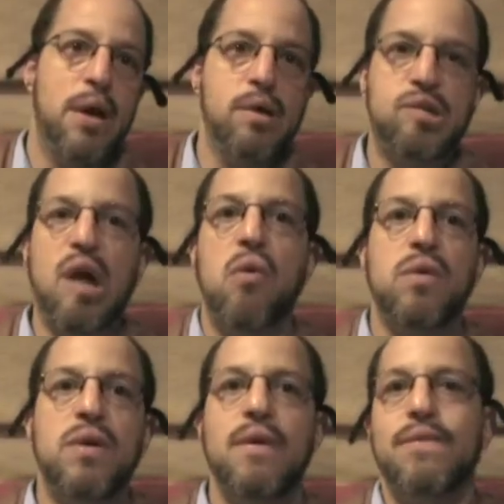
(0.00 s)
So
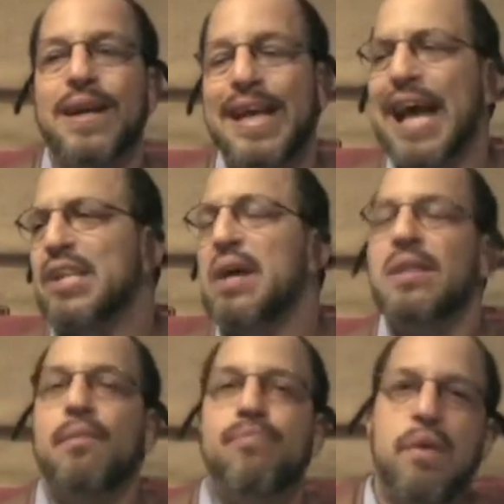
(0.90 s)
forget
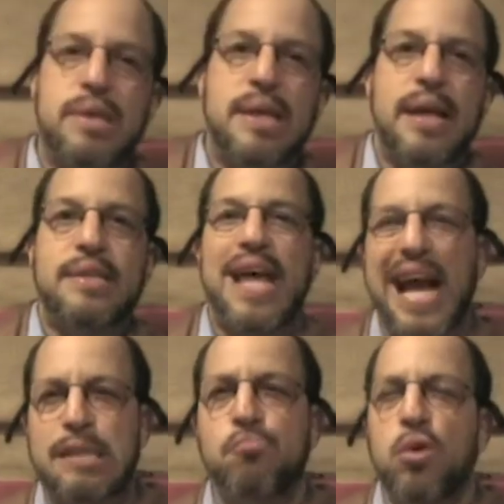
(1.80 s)
the books and the
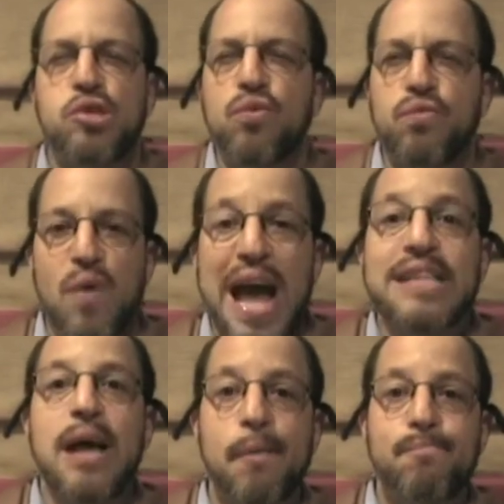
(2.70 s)
textbooks you've
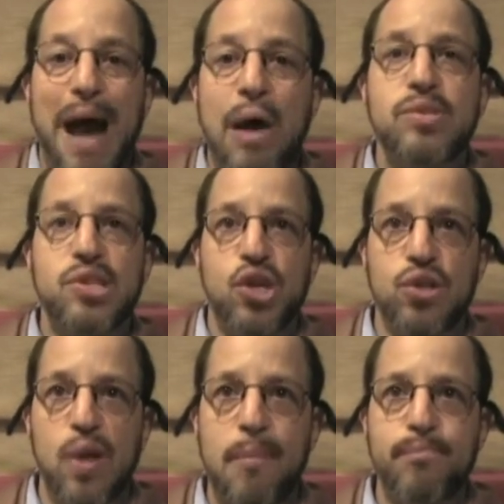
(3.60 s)
read about
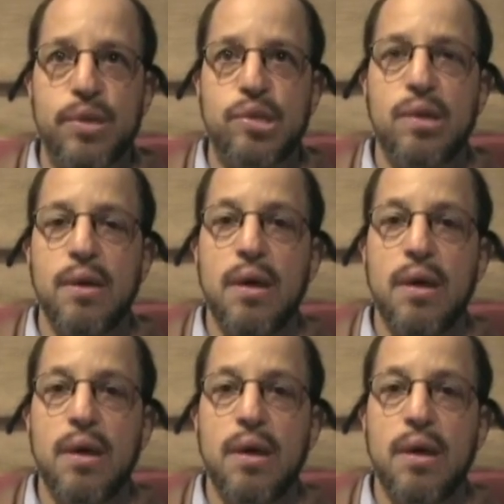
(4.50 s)
Columbus.